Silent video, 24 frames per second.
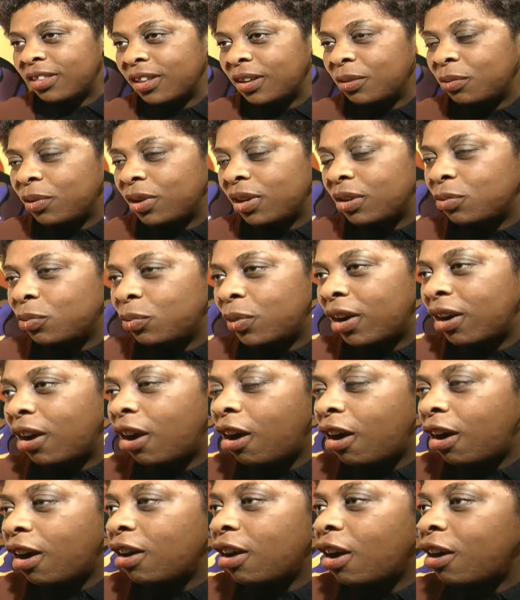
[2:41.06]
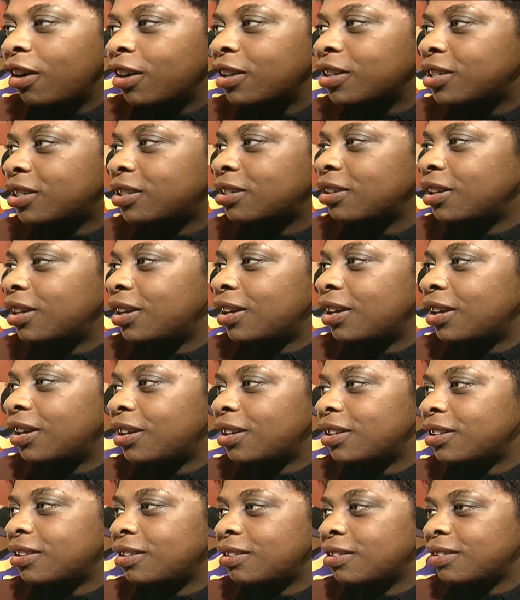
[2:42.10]
that where art,
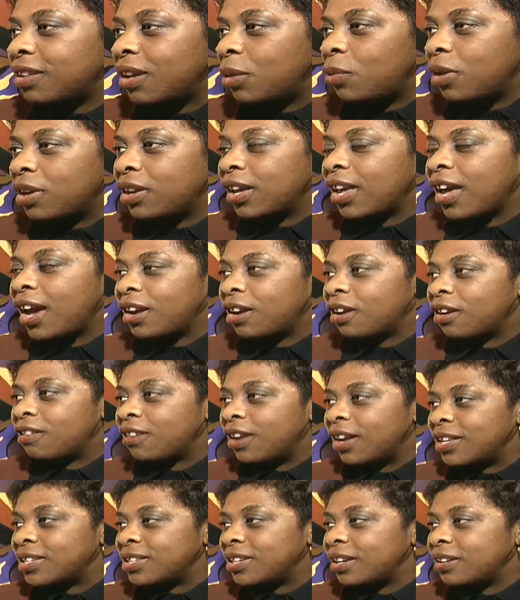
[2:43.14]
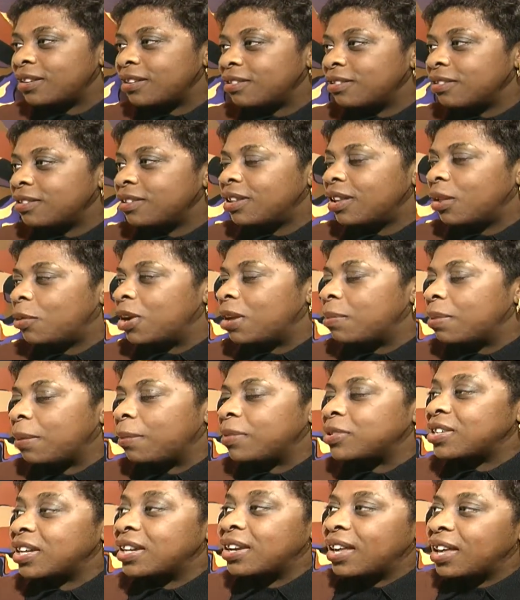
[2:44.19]
they want to categorize it, they want to be
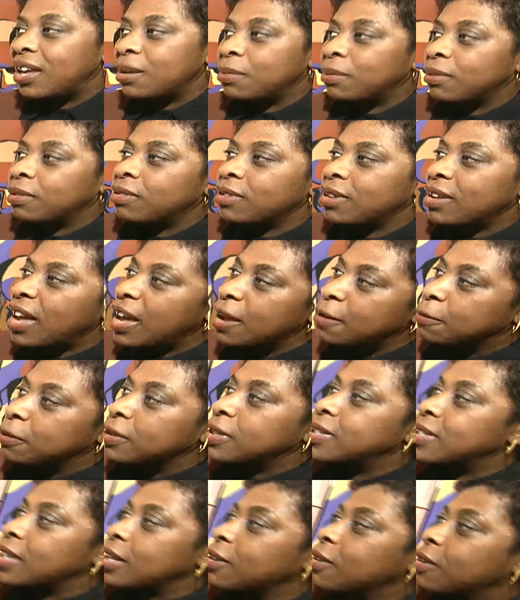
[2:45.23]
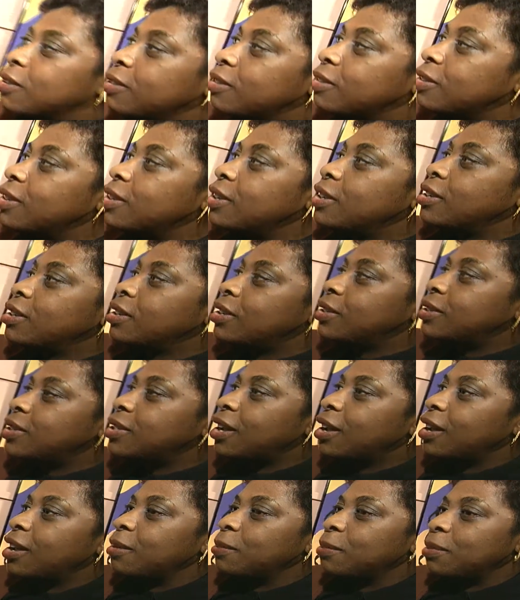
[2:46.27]
able to label every single
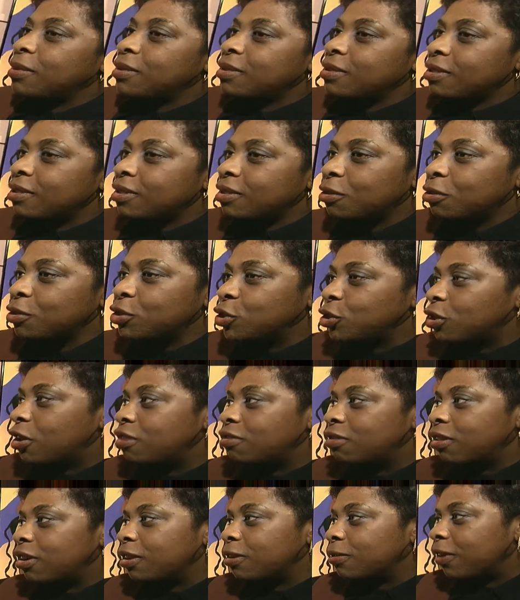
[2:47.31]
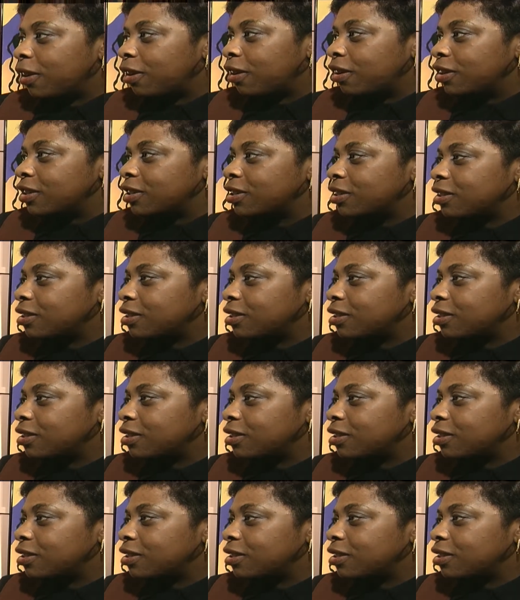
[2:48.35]
type or genre of art.